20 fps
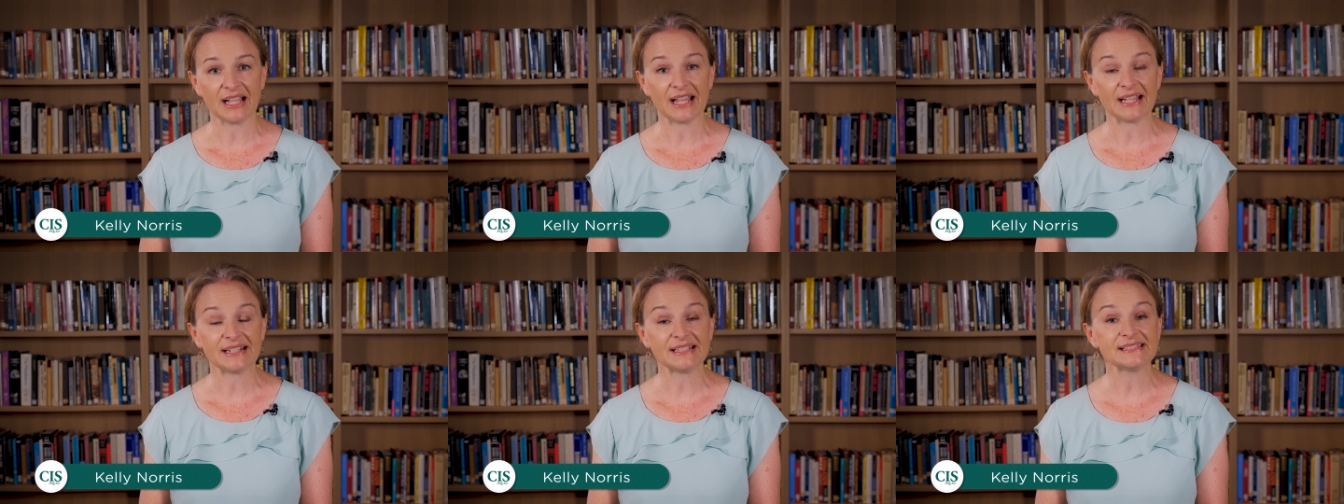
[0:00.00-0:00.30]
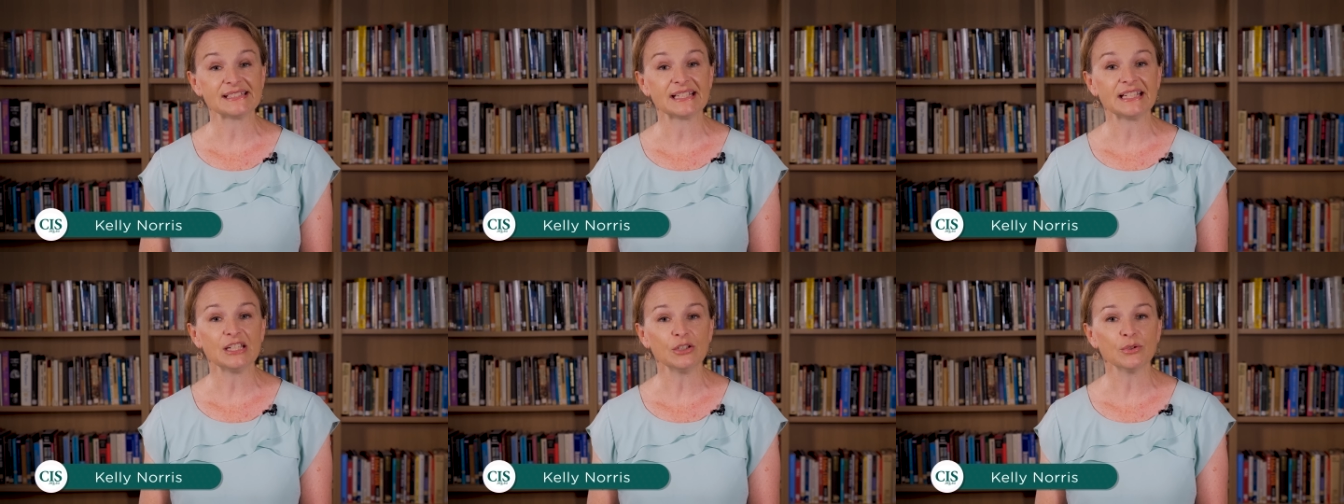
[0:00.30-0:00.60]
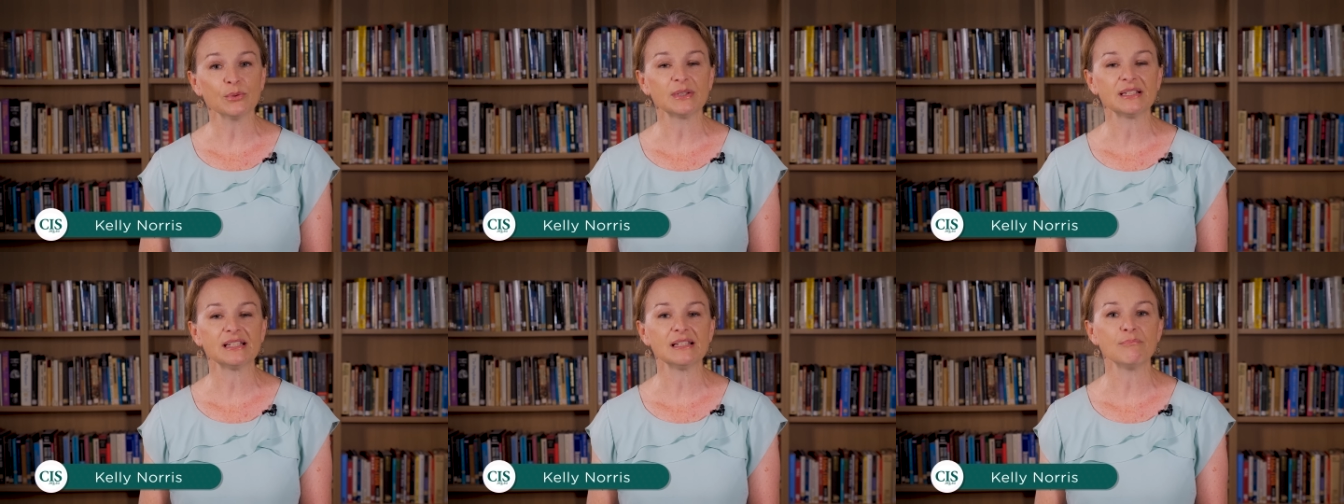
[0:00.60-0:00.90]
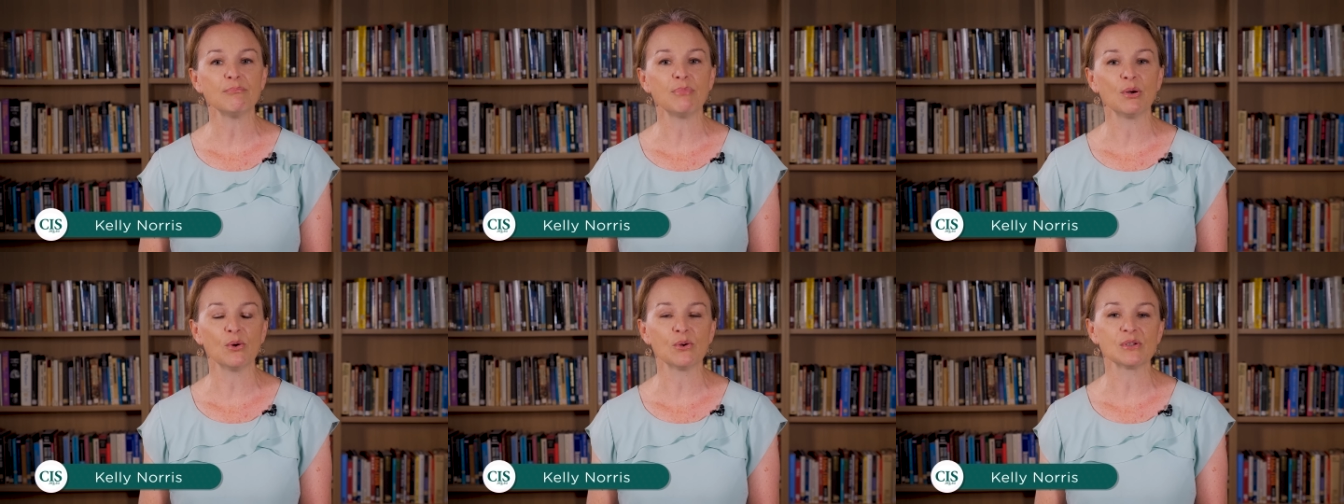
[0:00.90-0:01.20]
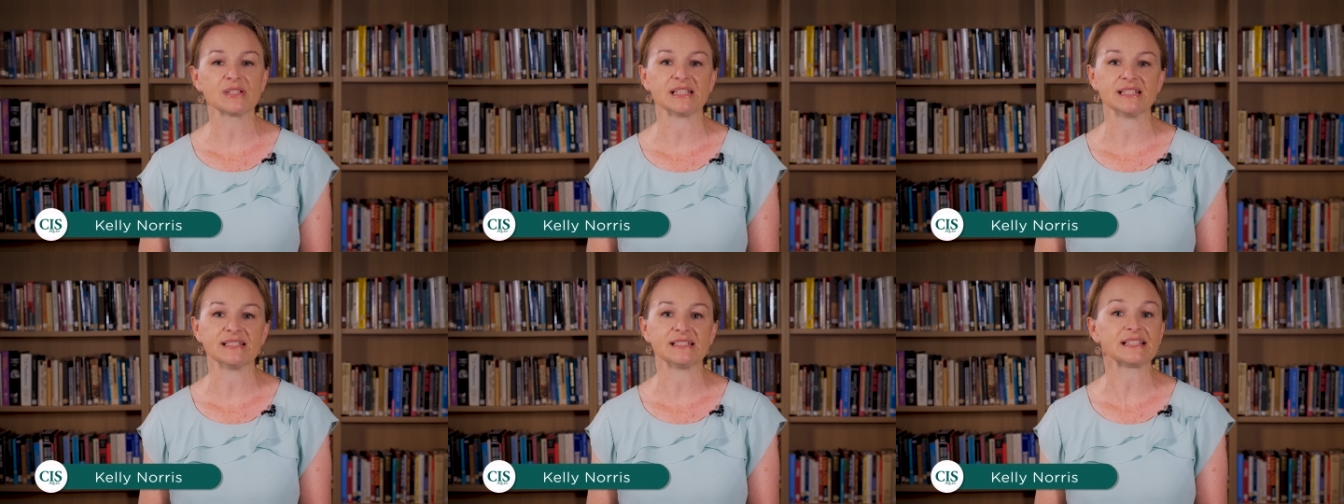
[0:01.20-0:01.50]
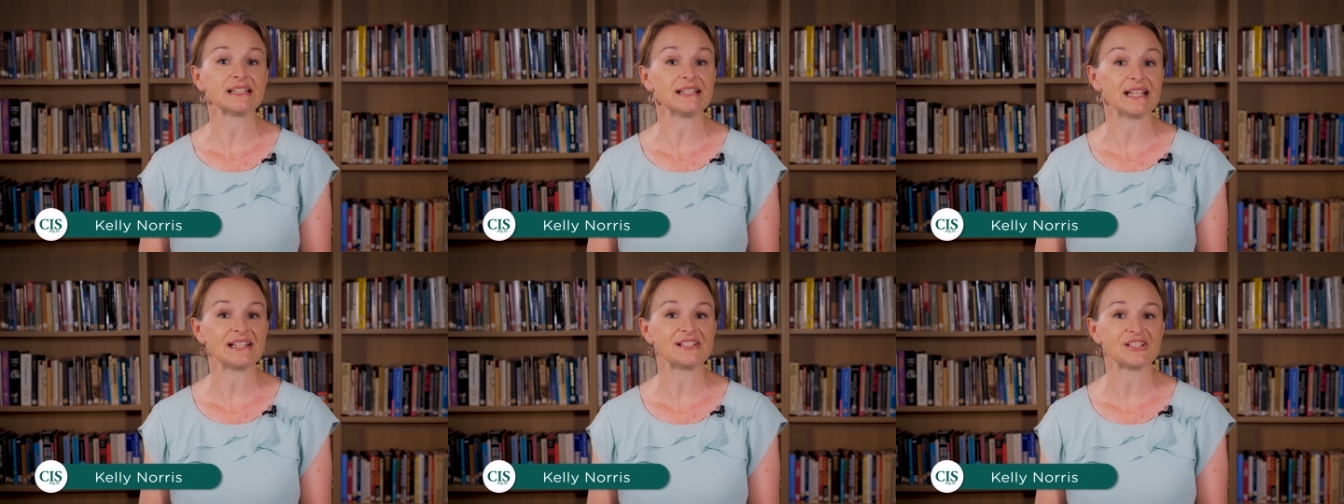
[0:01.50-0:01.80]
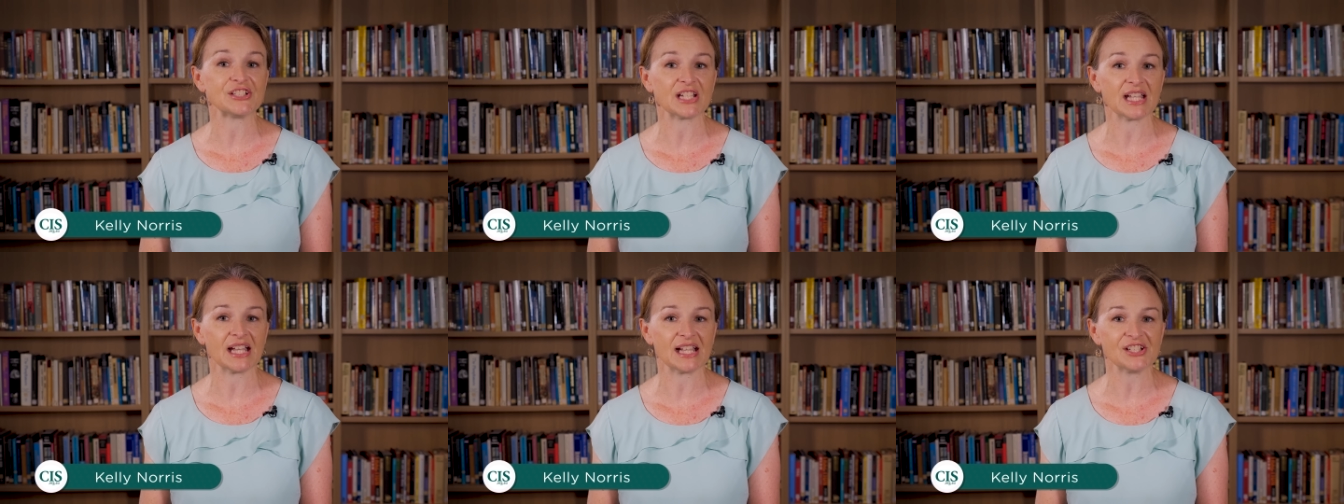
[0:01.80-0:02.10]
and is equally important in
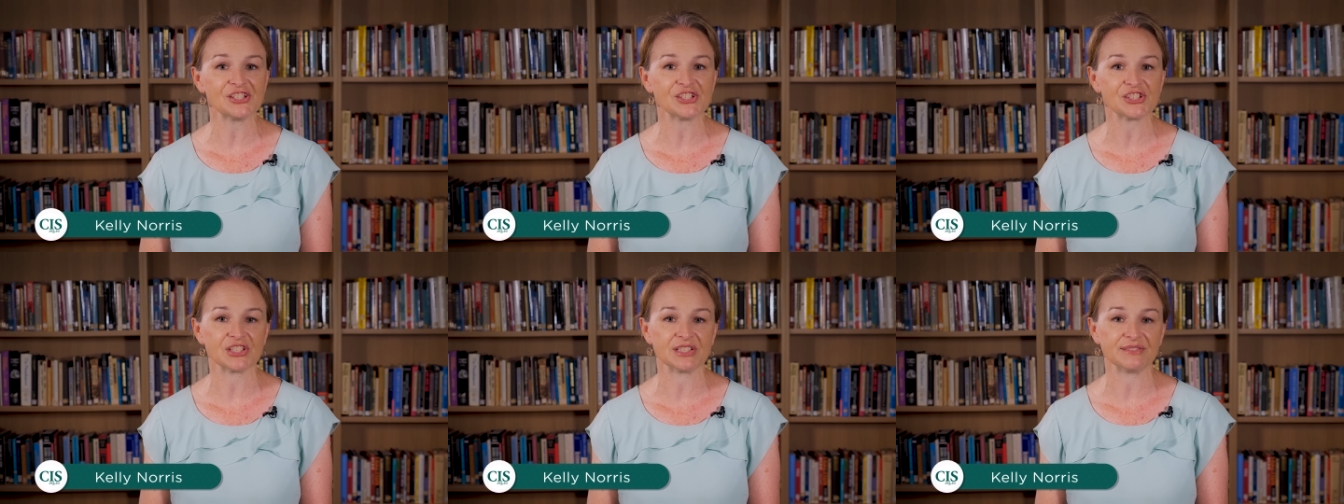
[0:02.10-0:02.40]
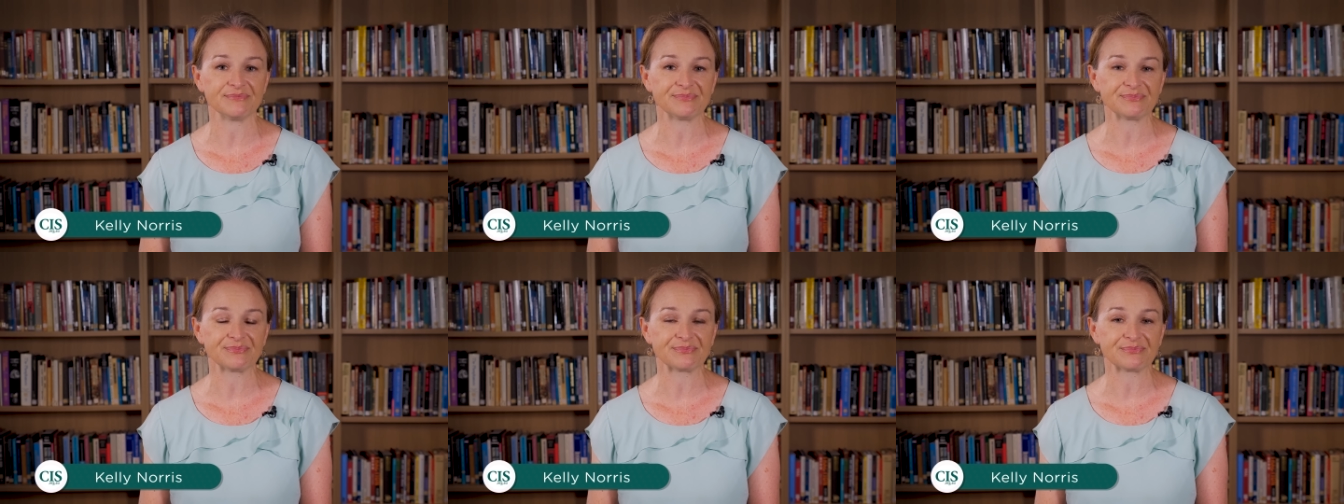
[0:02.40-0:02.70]
education.